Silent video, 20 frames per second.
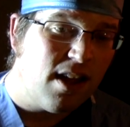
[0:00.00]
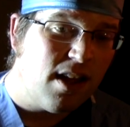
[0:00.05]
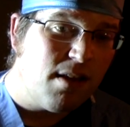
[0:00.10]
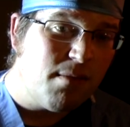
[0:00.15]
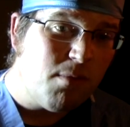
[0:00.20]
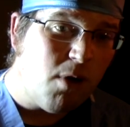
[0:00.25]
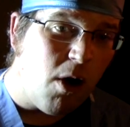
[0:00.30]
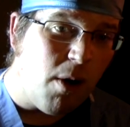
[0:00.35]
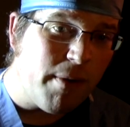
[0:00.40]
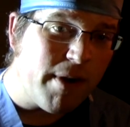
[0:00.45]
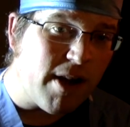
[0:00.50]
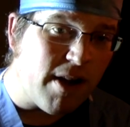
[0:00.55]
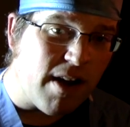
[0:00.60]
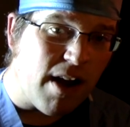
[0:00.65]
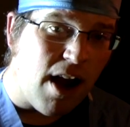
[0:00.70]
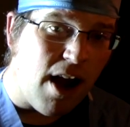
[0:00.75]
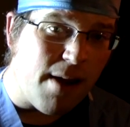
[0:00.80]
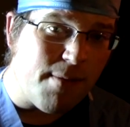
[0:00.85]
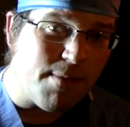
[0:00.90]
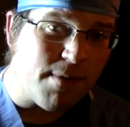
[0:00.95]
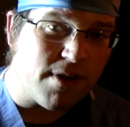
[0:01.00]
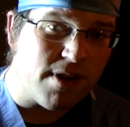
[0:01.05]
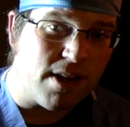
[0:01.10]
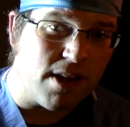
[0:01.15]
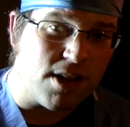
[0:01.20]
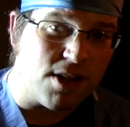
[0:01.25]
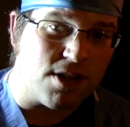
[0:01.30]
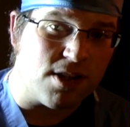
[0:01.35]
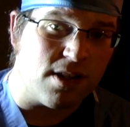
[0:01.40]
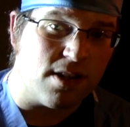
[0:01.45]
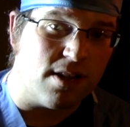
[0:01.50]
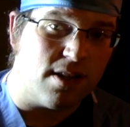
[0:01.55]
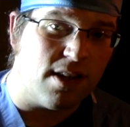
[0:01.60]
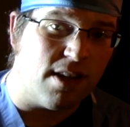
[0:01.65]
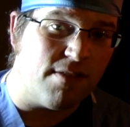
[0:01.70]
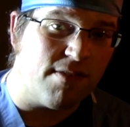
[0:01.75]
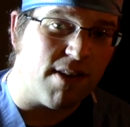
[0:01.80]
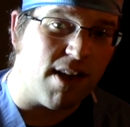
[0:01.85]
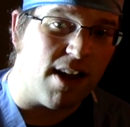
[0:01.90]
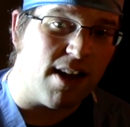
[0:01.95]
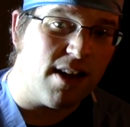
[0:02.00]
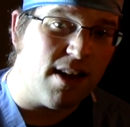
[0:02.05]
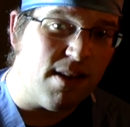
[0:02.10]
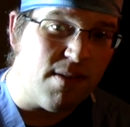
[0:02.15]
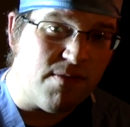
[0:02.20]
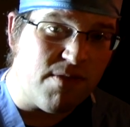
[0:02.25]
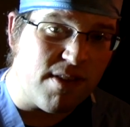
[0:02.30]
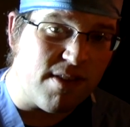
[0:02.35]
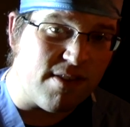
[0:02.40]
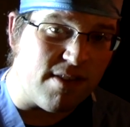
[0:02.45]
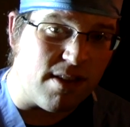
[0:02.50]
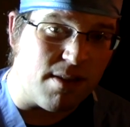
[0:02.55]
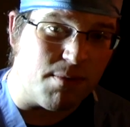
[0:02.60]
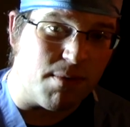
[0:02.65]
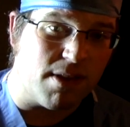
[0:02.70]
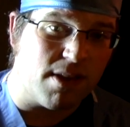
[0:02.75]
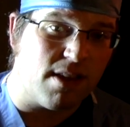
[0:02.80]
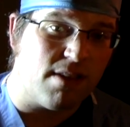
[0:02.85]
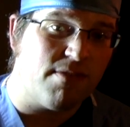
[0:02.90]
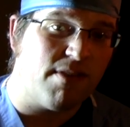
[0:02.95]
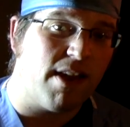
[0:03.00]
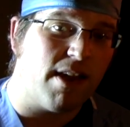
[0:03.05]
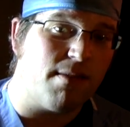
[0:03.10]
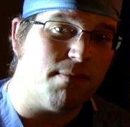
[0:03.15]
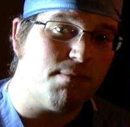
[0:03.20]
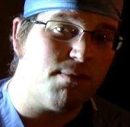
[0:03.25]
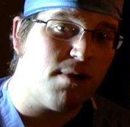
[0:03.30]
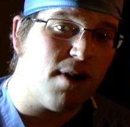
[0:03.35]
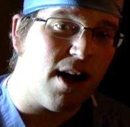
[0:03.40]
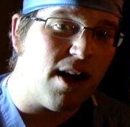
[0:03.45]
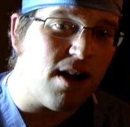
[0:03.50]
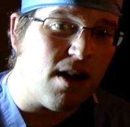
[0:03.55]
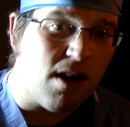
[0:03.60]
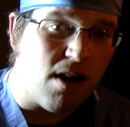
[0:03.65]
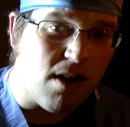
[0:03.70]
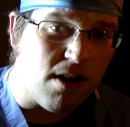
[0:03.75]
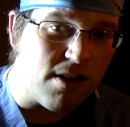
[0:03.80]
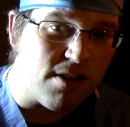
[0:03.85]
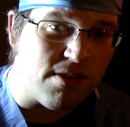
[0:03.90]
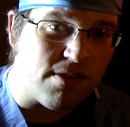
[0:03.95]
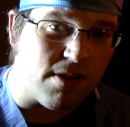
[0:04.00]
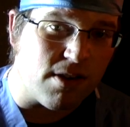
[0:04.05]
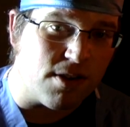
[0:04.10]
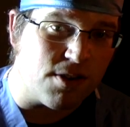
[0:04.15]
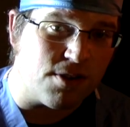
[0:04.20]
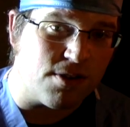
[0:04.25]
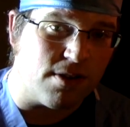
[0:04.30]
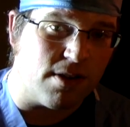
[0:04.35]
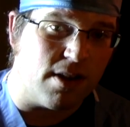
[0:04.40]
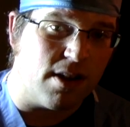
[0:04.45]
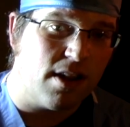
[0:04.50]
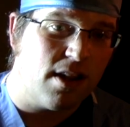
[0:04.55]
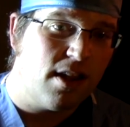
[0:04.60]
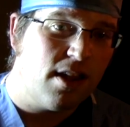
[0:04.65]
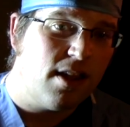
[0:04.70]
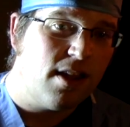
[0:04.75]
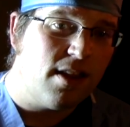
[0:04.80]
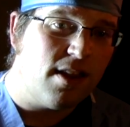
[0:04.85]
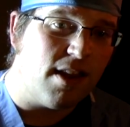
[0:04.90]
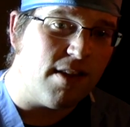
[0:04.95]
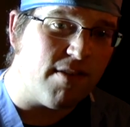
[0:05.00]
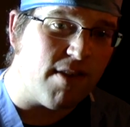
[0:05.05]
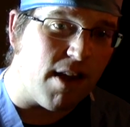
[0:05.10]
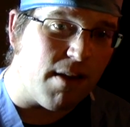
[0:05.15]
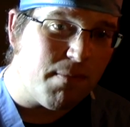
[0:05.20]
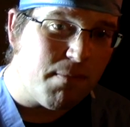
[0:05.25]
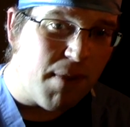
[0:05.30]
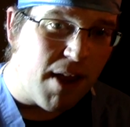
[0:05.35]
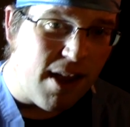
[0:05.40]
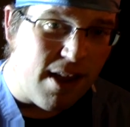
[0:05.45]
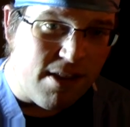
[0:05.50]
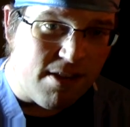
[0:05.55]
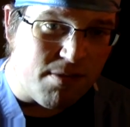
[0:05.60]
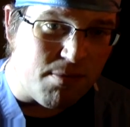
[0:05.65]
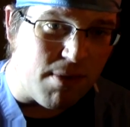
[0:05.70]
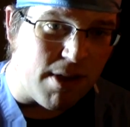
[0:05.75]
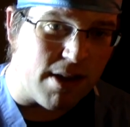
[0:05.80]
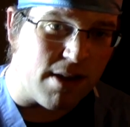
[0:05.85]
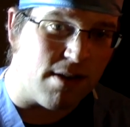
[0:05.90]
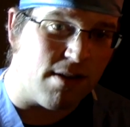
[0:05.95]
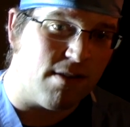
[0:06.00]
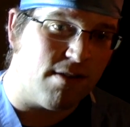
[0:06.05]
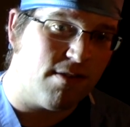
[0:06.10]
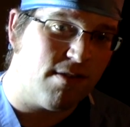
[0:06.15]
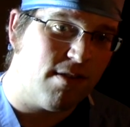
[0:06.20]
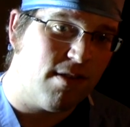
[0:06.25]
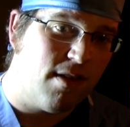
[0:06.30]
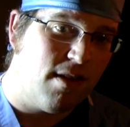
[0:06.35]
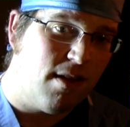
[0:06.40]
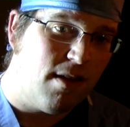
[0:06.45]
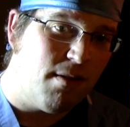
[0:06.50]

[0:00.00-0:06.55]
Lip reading: pulmonary hypertension, they've got emphysema, they've had prior heart surgery, they've got pacemakers,